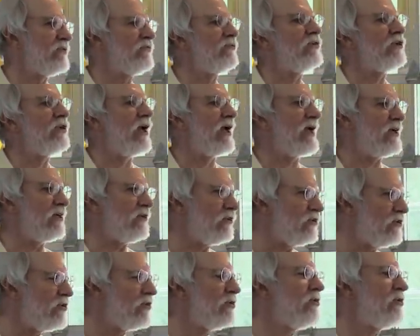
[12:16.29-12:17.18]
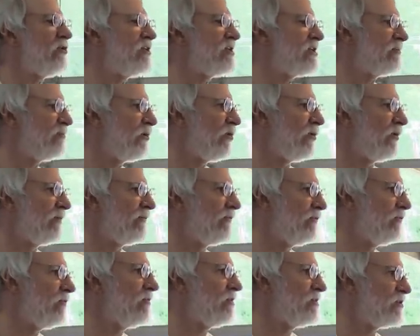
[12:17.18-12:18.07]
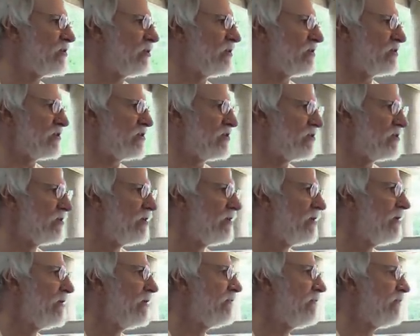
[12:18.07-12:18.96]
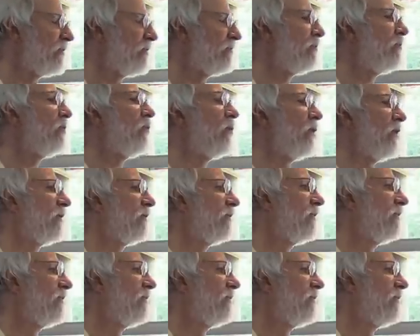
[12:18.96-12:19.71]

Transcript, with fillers: were like huge important food sources for the poor,